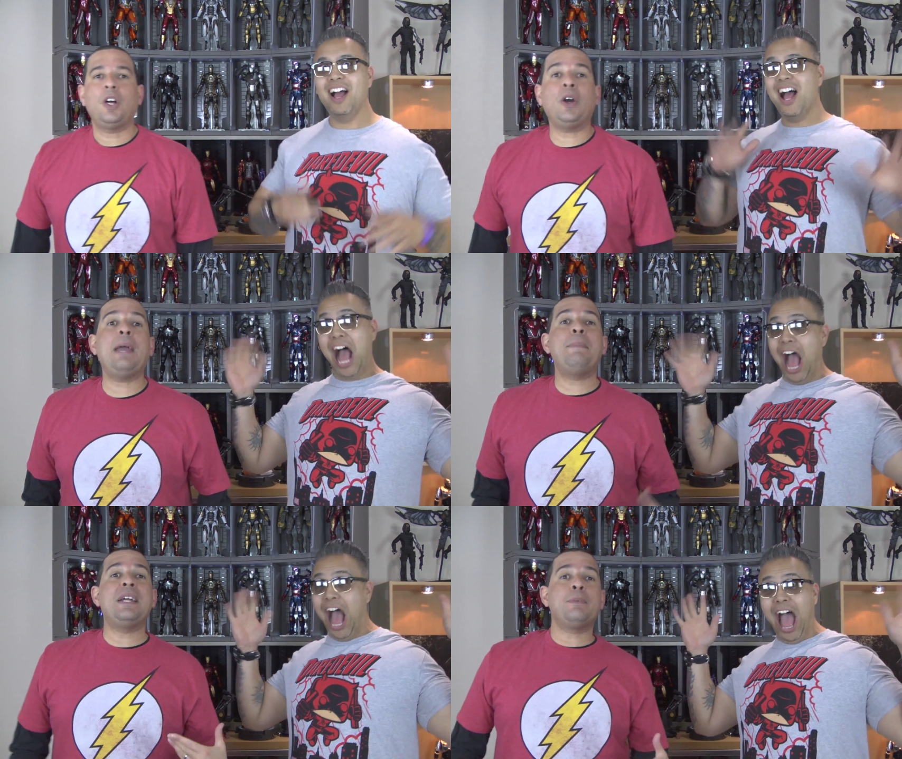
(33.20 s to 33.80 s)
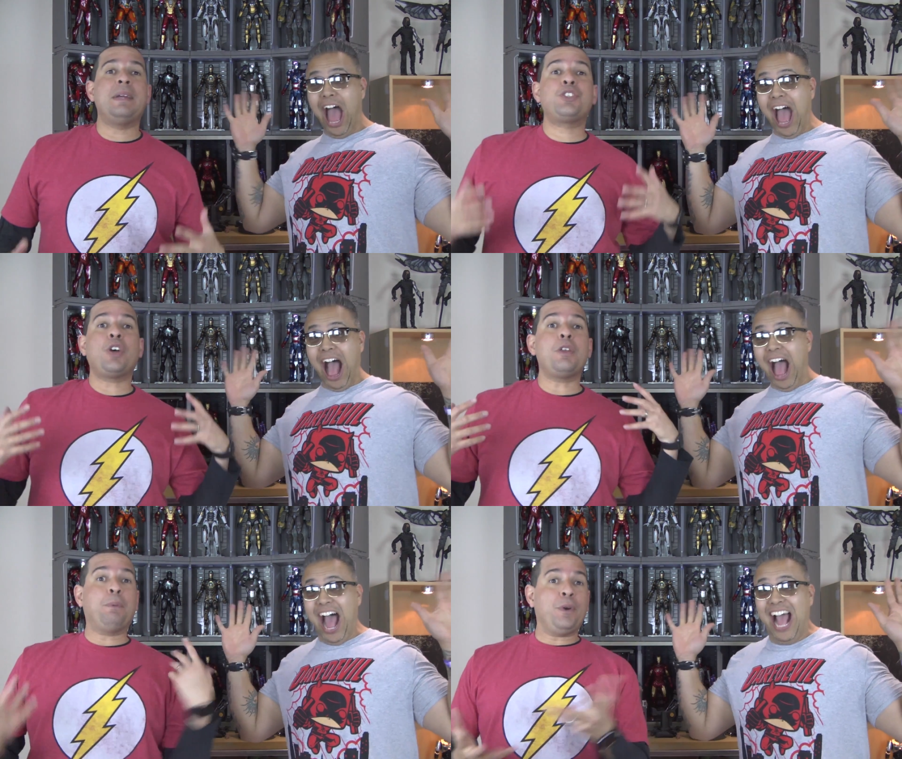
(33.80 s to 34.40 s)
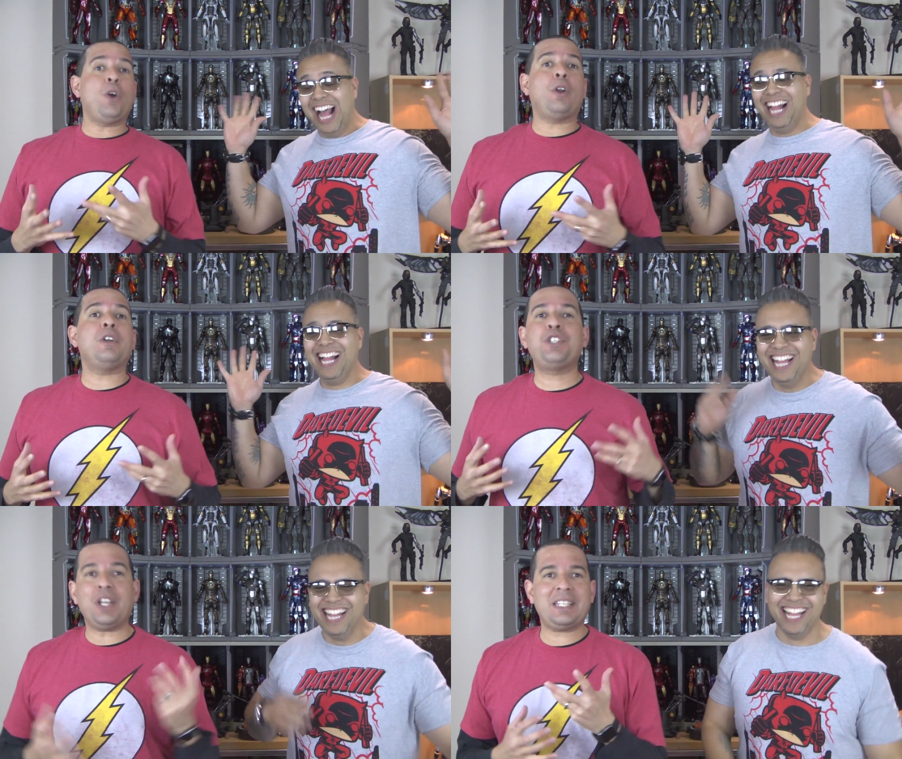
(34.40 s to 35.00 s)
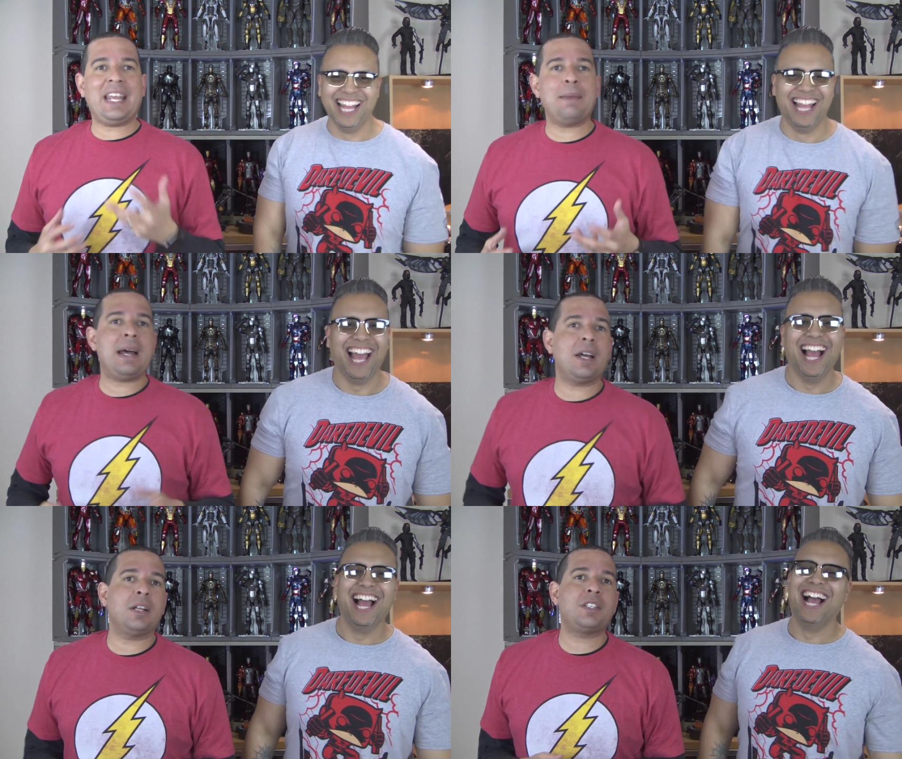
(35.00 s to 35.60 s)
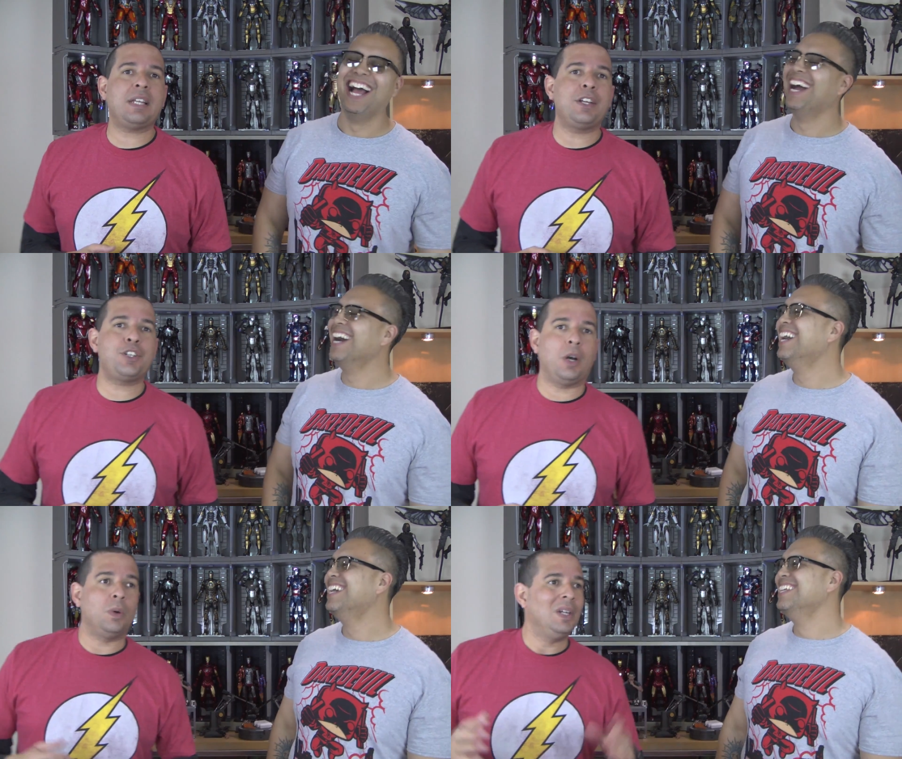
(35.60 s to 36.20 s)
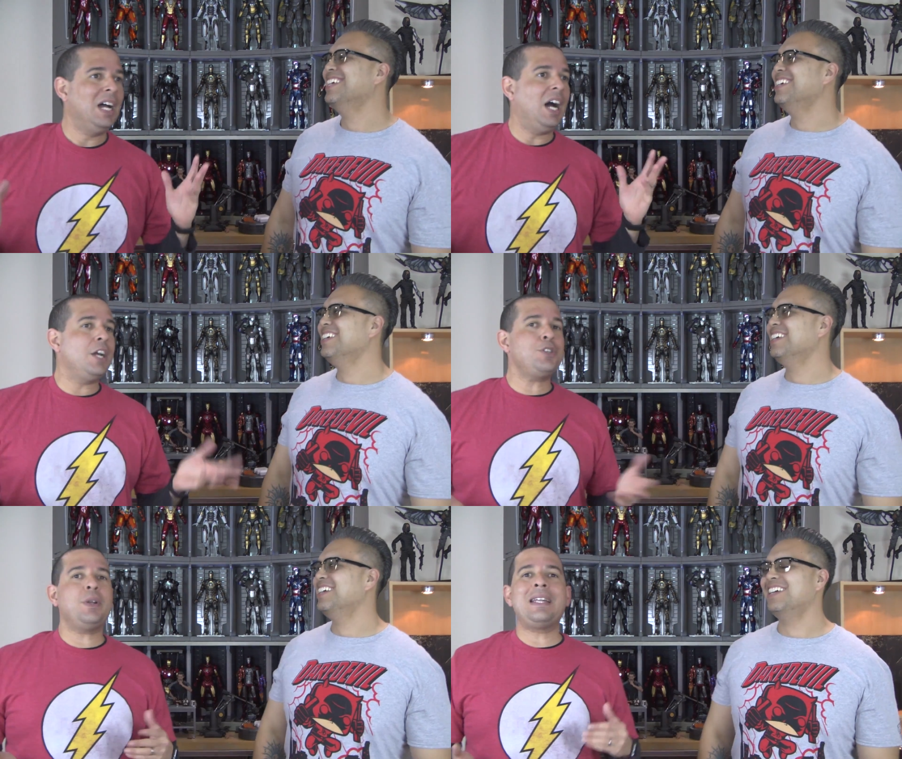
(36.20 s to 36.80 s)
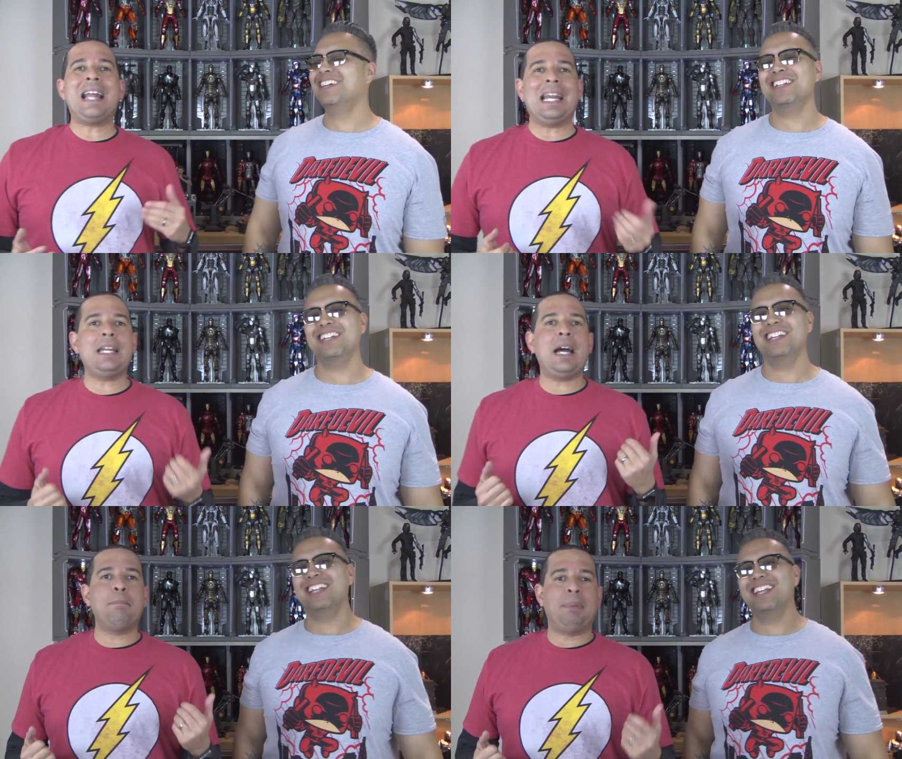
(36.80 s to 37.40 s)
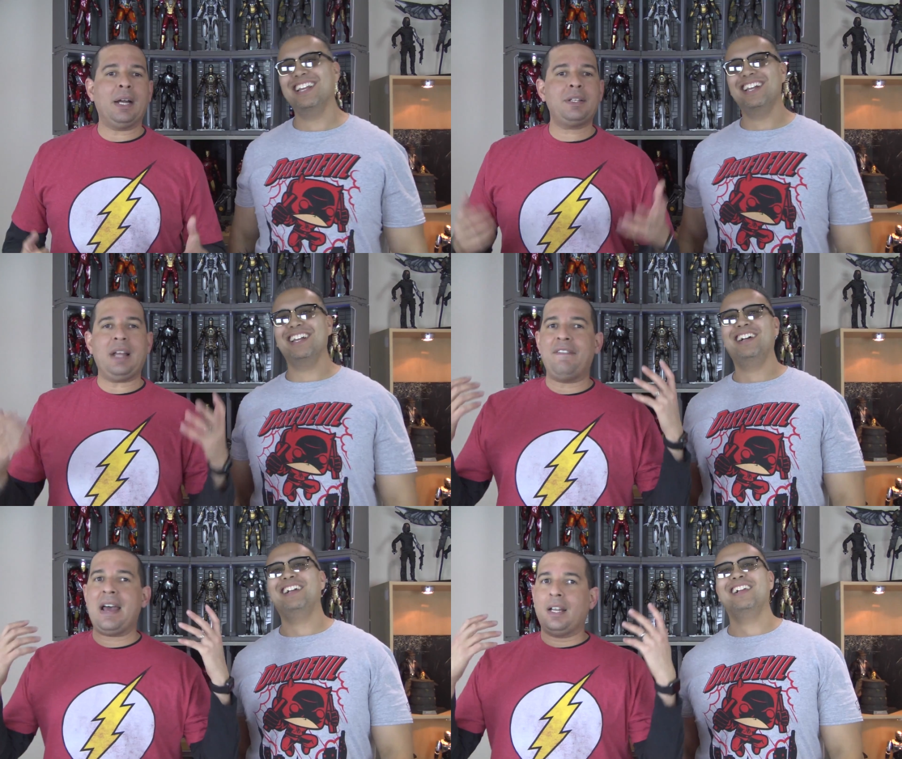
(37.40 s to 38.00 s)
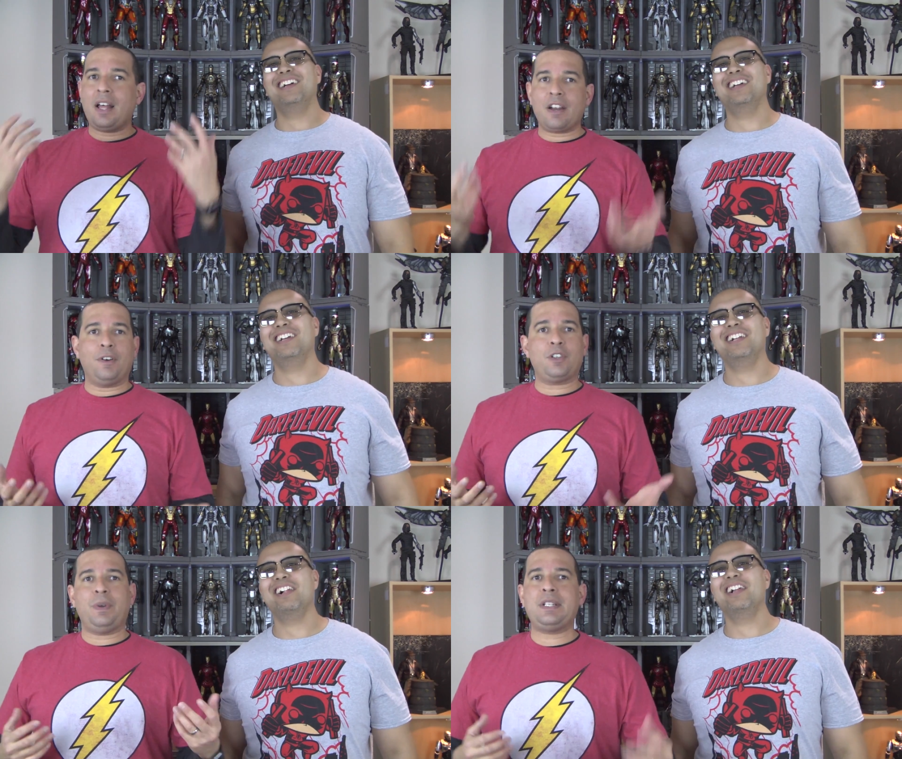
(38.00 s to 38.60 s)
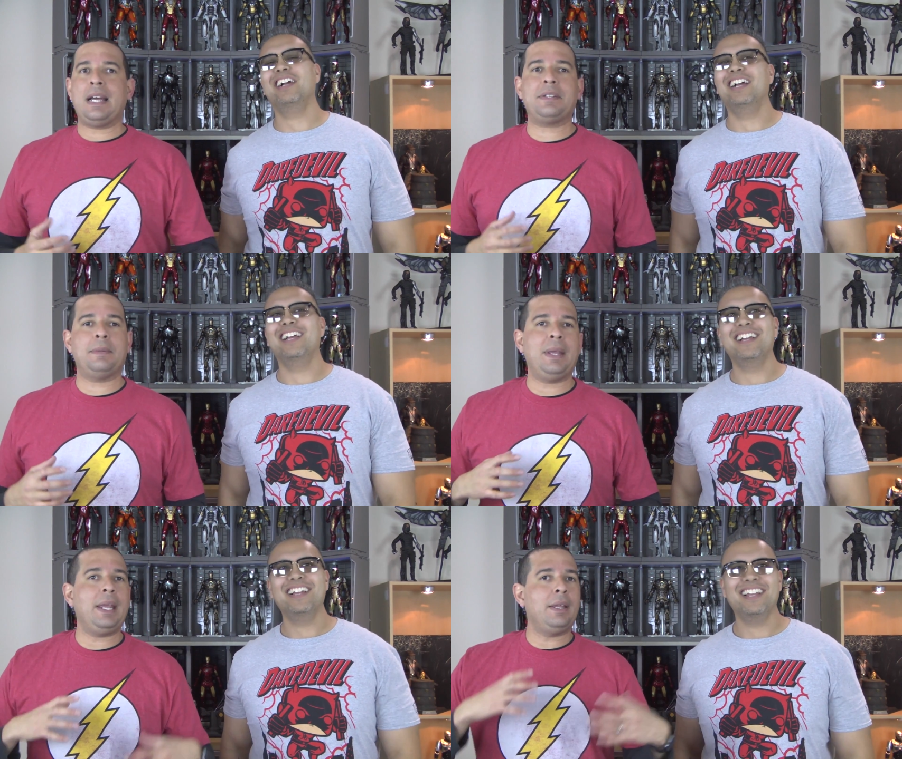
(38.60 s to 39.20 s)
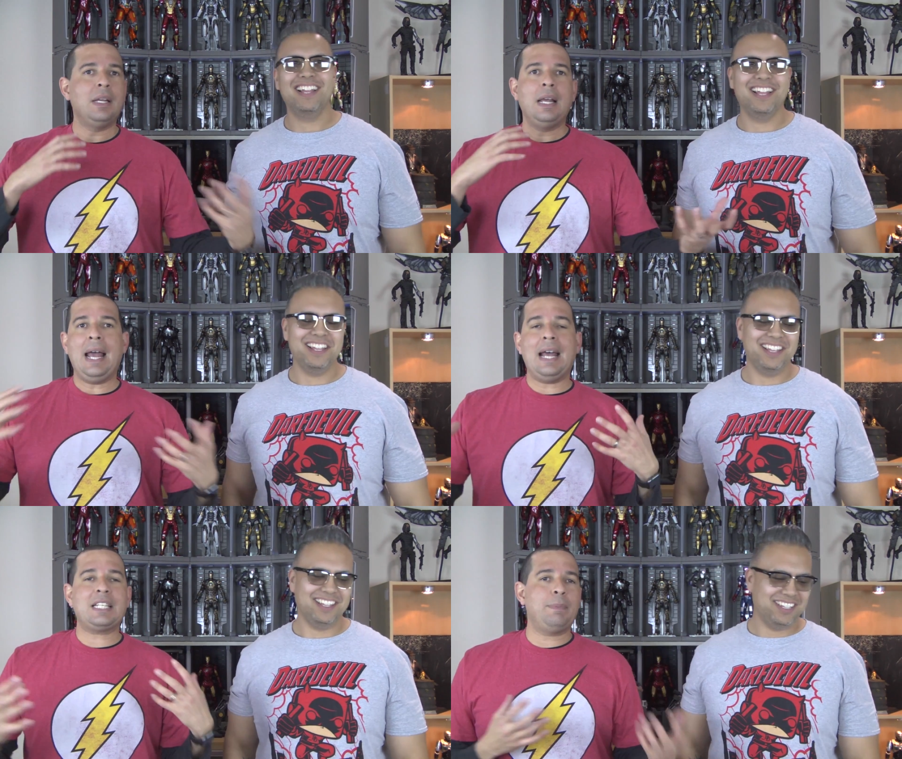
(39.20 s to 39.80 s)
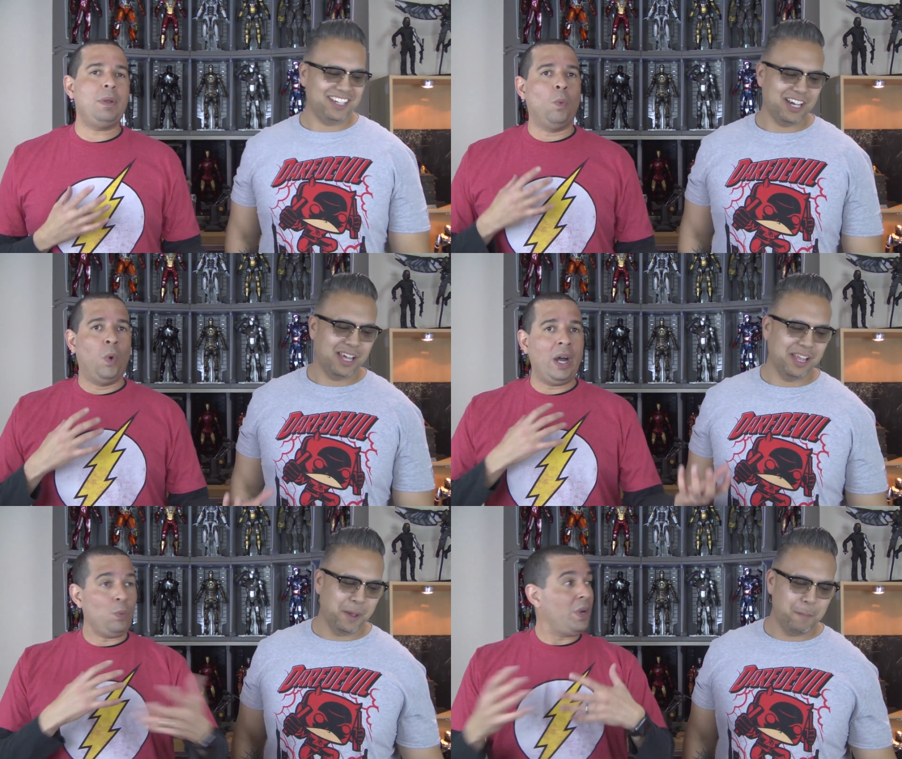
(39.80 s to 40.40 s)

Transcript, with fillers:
Speaker 1: Okay, Benjamin, so the pre-order just came out on Sideshow. 199 bucks. I've had a lot of folks reach out to me asking me what